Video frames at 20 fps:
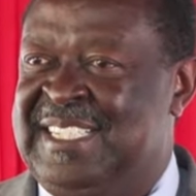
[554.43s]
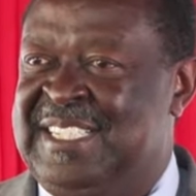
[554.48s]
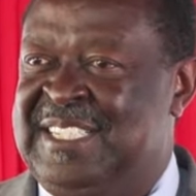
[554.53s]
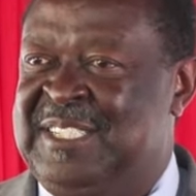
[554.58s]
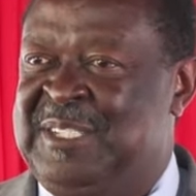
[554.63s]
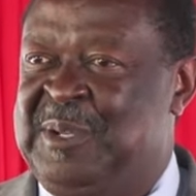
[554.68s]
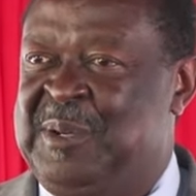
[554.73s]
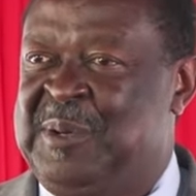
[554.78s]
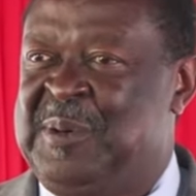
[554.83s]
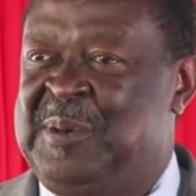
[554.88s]

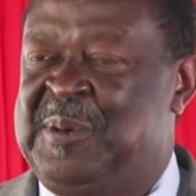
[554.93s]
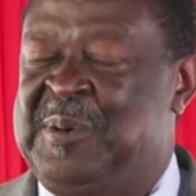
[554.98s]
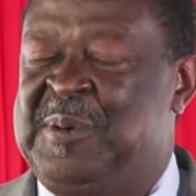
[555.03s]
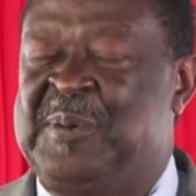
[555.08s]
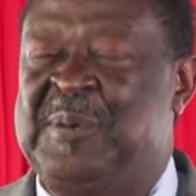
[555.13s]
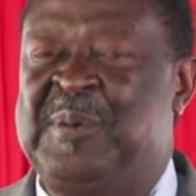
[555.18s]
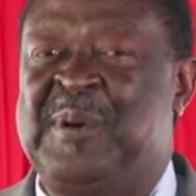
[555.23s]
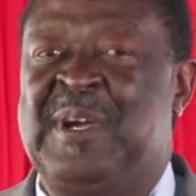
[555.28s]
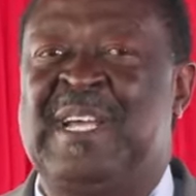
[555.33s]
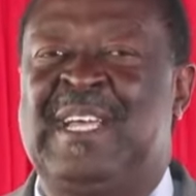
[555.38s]
So
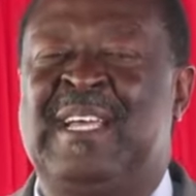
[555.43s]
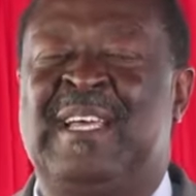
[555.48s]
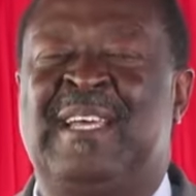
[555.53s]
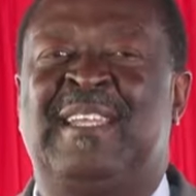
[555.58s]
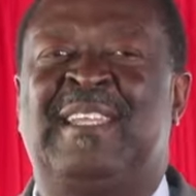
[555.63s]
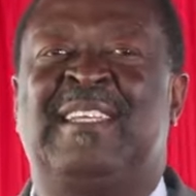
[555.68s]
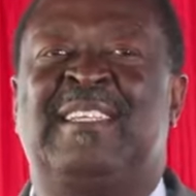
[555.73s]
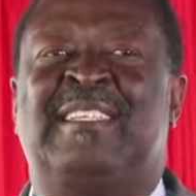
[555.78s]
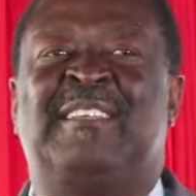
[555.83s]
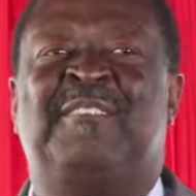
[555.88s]
where
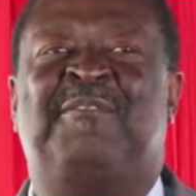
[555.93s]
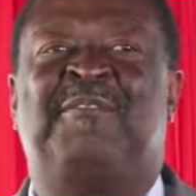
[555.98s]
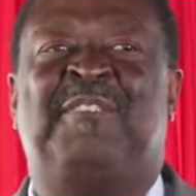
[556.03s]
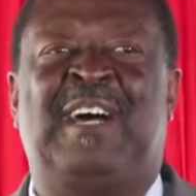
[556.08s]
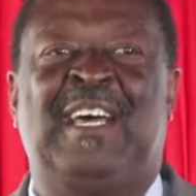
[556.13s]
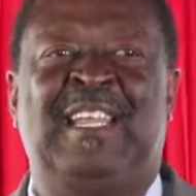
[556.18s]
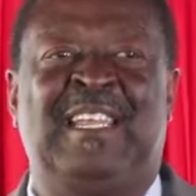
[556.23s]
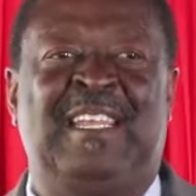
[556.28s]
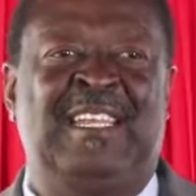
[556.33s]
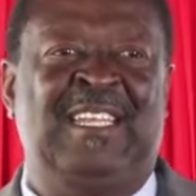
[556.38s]
does the
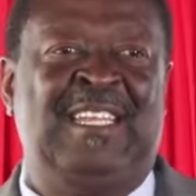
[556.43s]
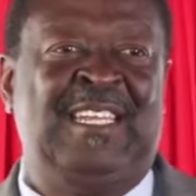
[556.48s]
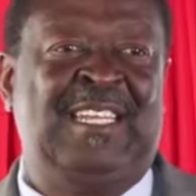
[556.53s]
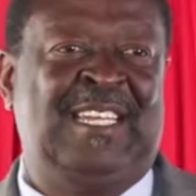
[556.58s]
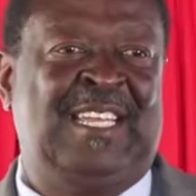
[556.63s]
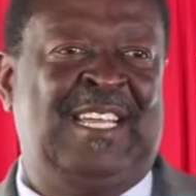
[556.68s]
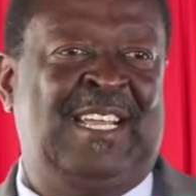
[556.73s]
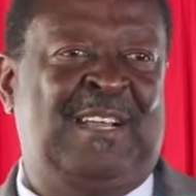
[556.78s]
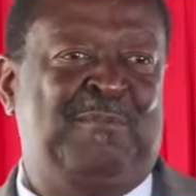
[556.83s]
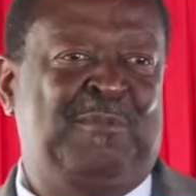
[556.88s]
fun
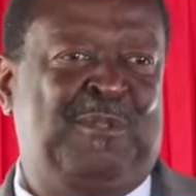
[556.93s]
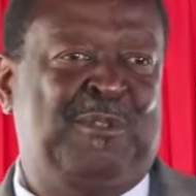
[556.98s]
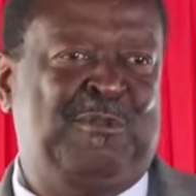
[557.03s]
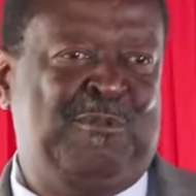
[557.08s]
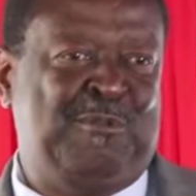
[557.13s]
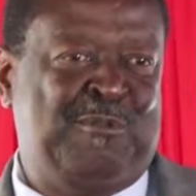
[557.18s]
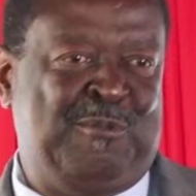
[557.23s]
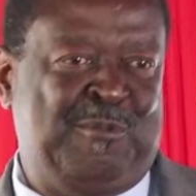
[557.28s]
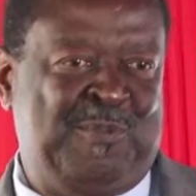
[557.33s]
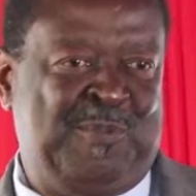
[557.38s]
come
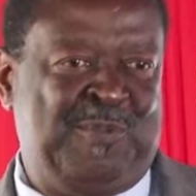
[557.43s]
through?